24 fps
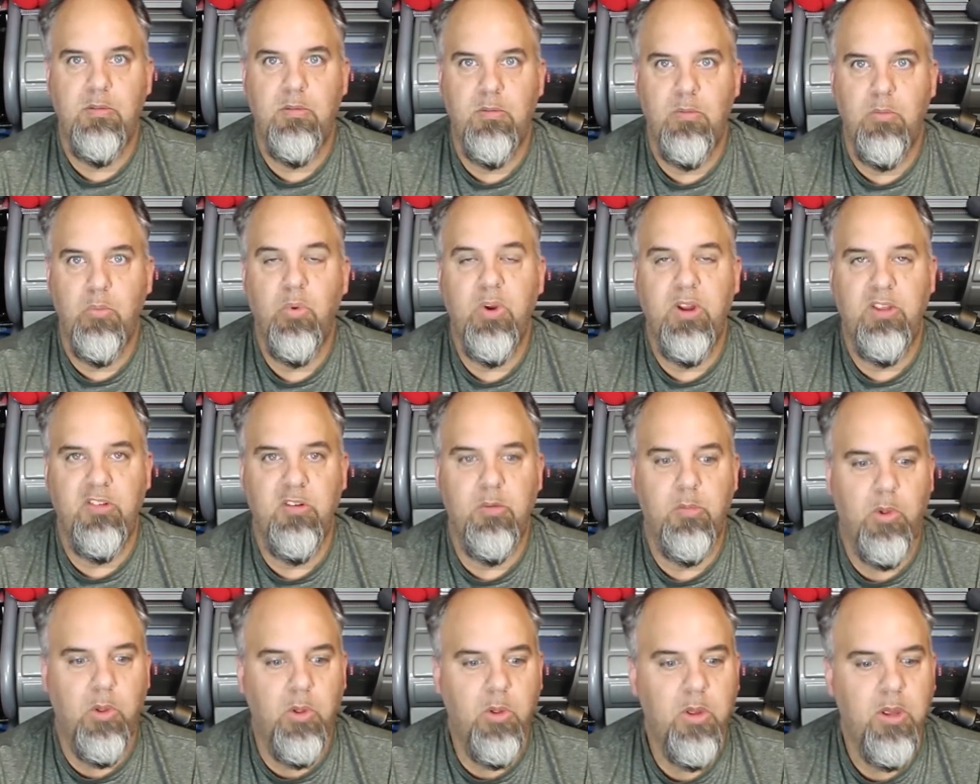
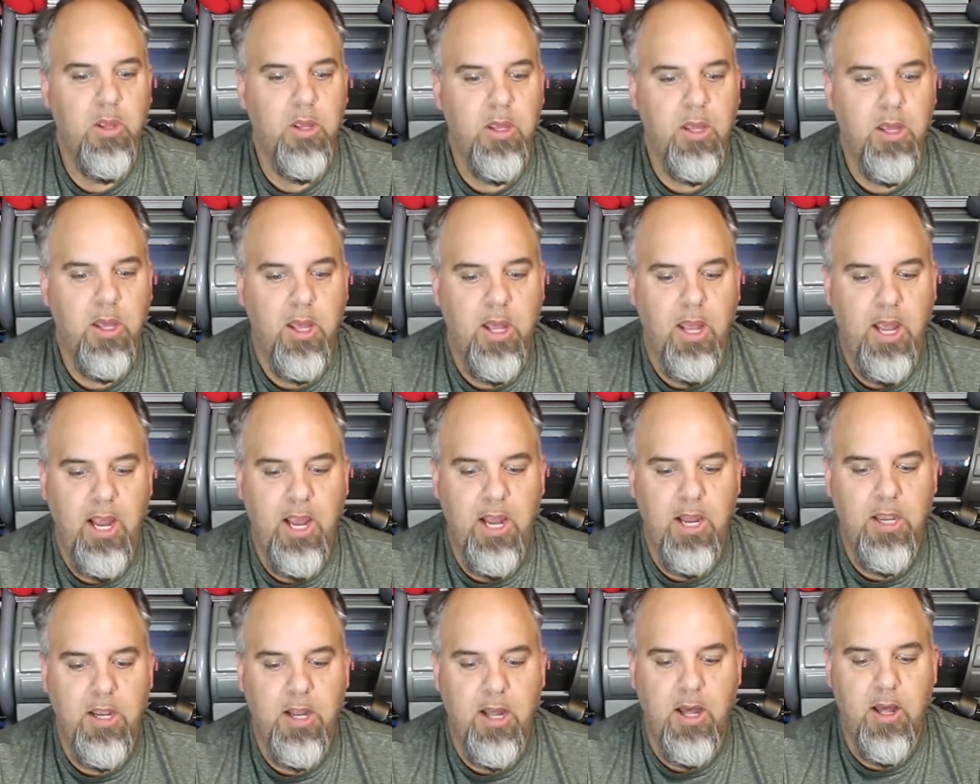reasonable.
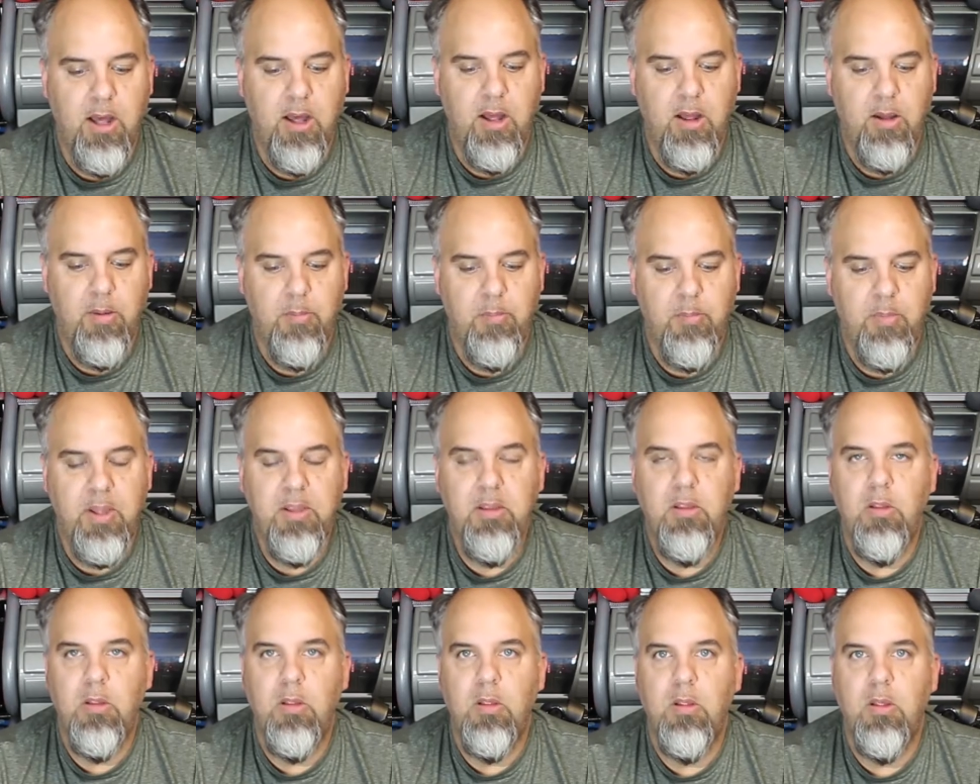And
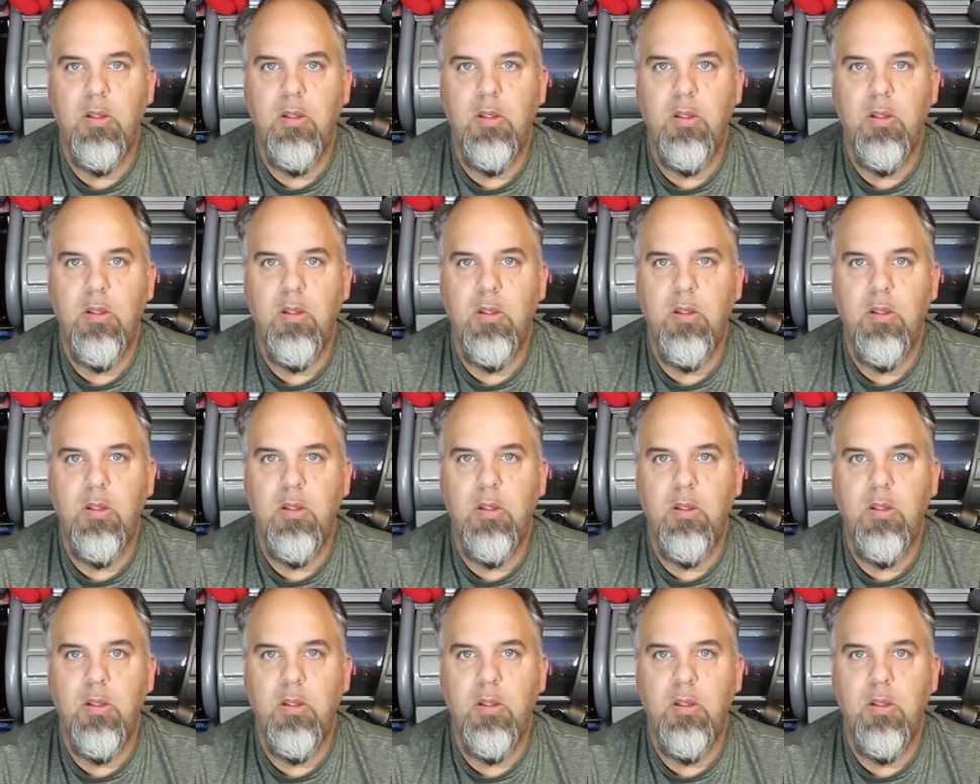but